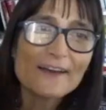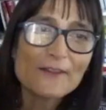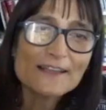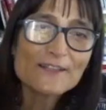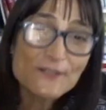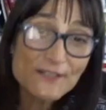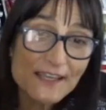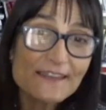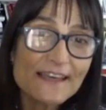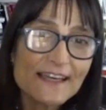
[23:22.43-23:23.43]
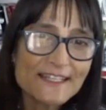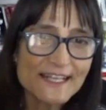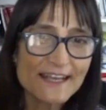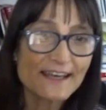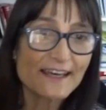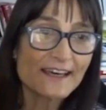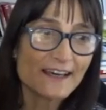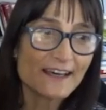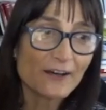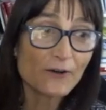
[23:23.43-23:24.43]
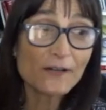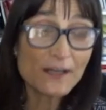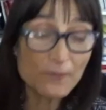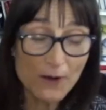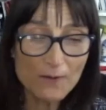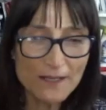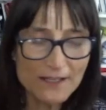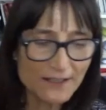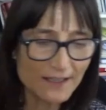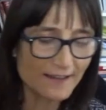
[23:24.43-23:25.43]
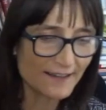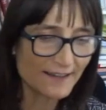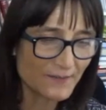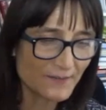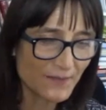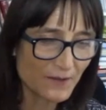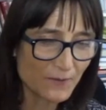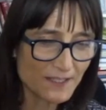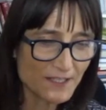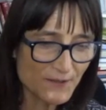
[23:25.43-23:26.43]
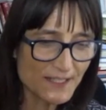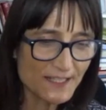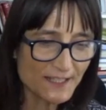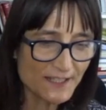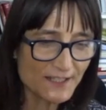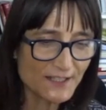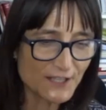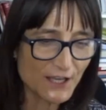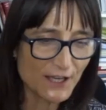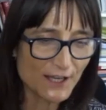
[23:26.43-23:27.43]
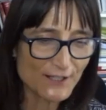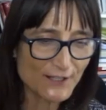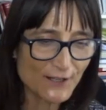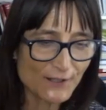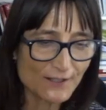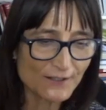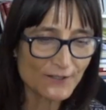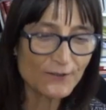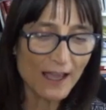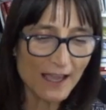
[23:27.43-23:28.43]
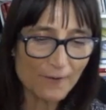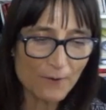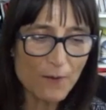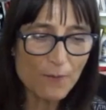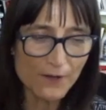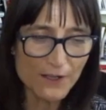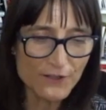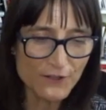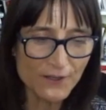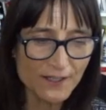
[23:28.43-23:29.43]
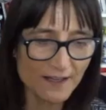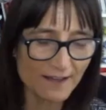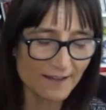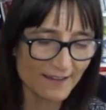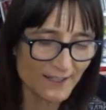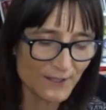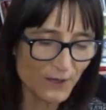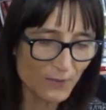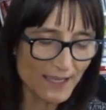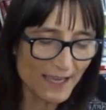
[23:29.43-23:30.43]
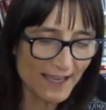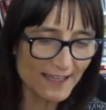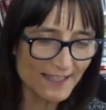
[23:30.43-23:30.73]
like to say that Jorge probably was interested in this talk too. I remember he joined a talk we had